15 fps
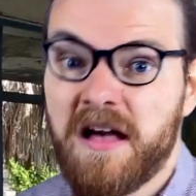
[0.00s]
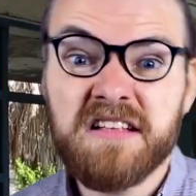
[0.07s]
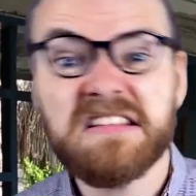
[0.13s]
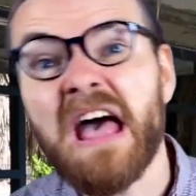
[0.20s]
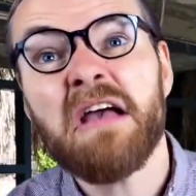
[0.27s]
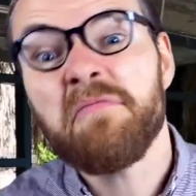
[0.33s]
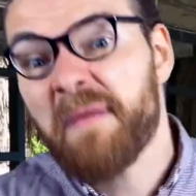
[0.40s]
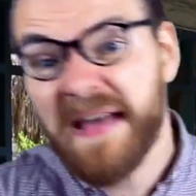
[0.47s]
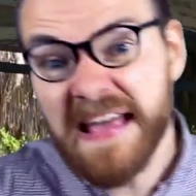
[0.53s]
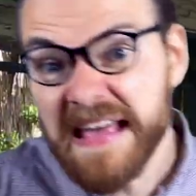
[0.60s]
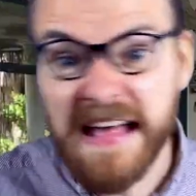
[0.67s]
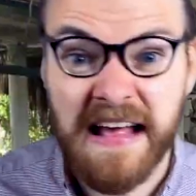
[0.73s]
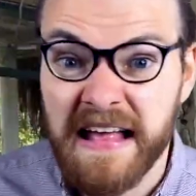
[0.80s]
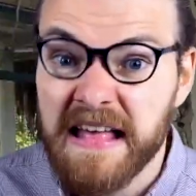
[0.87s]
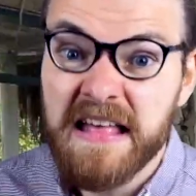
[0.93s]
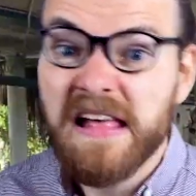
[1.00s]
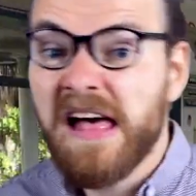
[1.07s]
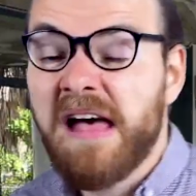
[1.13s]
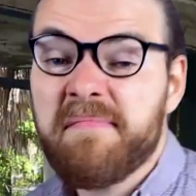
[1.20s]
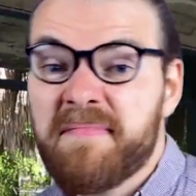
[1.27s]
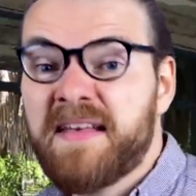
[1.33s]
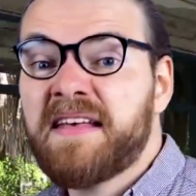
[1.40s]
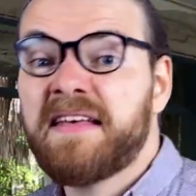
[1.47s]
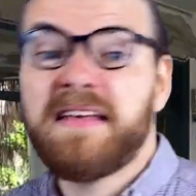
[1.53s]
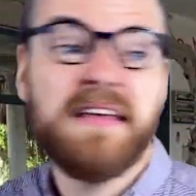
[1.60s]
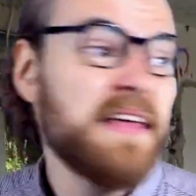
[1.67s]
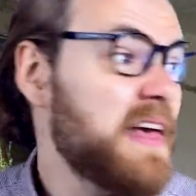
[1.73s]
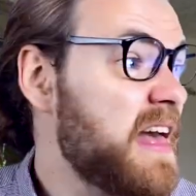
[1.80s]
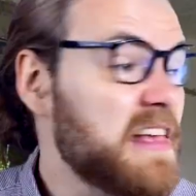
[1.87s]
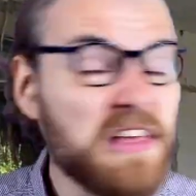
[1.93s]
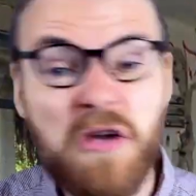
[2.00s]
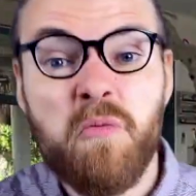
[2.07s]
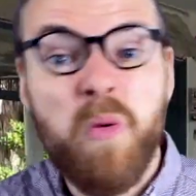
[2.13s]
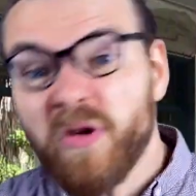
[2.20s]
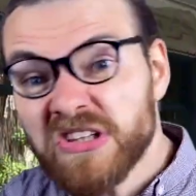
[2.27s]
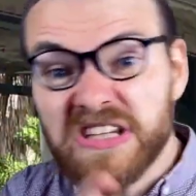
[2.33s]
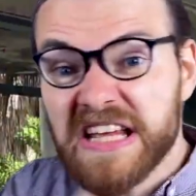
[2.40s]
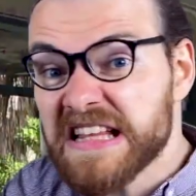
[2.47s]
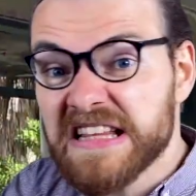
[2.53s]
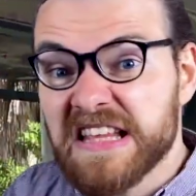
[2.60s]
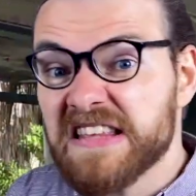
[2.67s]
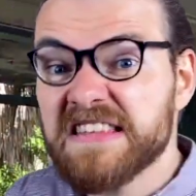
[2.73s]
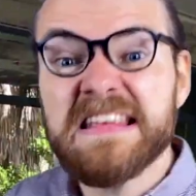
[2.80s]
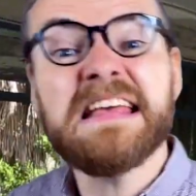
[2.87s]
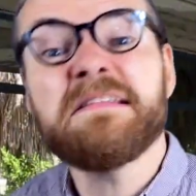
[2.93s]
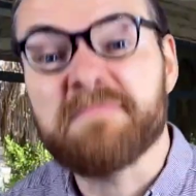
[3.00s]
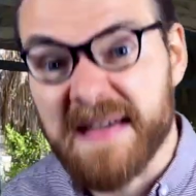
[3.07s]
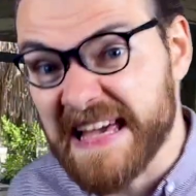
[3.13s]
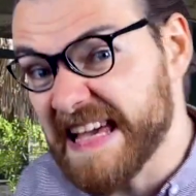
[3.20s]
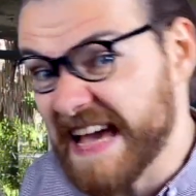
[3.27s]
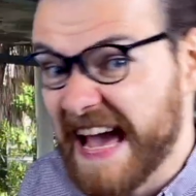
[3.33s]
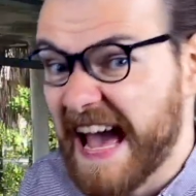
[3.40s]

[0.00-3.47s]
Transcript: Toby, you wanted to see me.